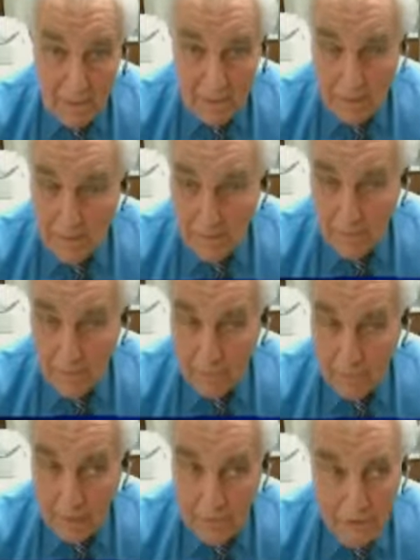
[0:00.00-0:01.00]
And
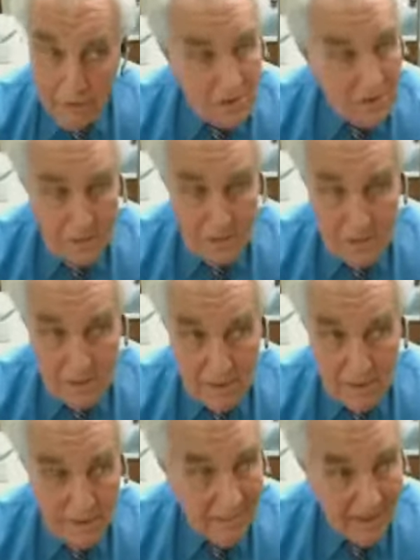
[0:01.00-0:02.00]
we always
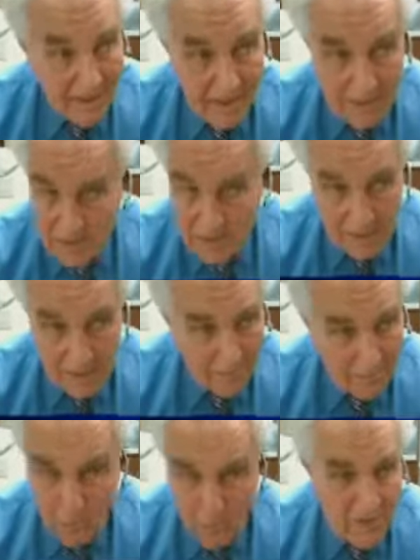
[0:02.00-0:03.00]
talked about
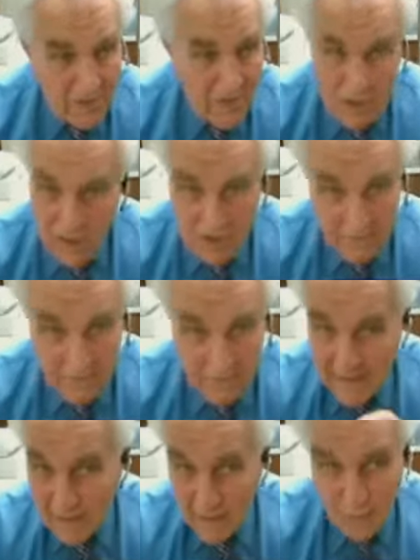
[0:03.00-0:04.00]
some movie star or
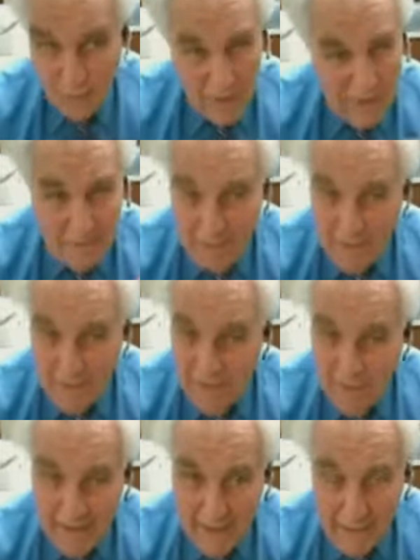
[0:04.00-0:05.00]
something had a great big
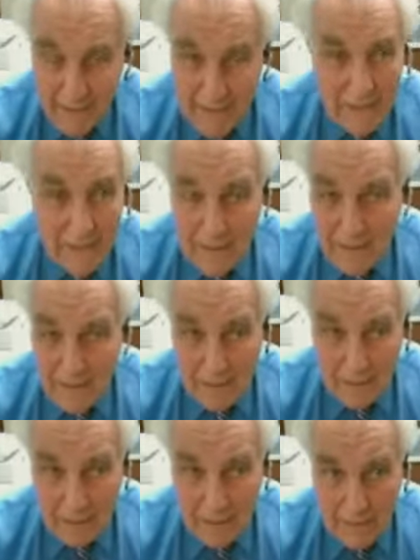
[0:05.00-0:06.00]
smile,
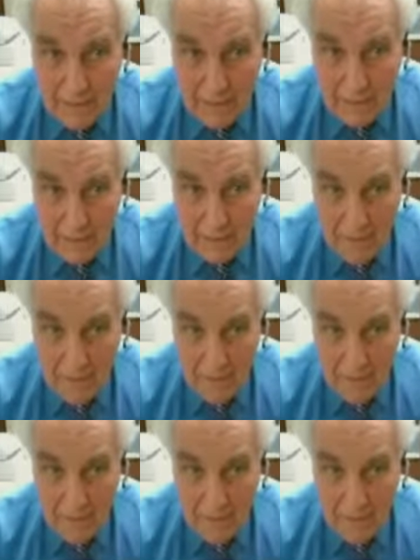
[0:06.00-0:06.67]
and an